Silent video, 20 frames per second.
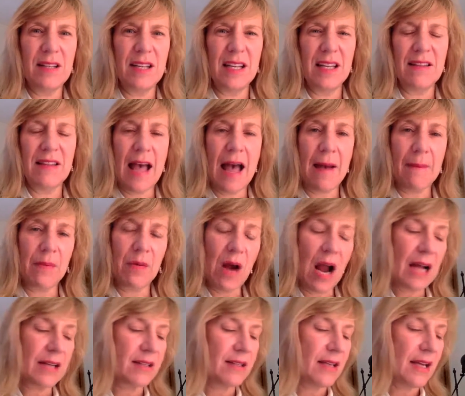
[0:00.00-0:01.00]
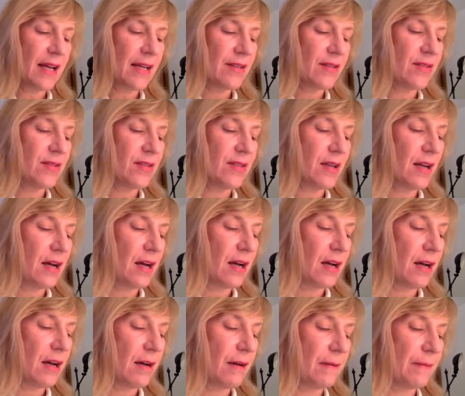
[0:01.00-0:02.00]
in that process.
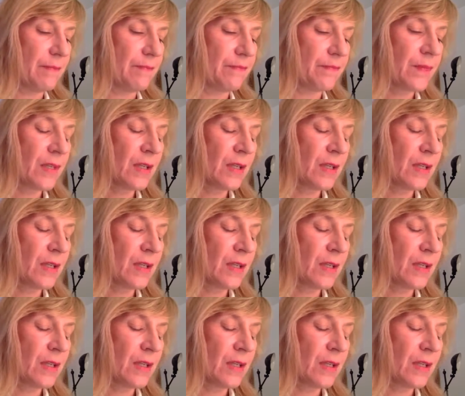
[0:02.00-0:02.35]
Some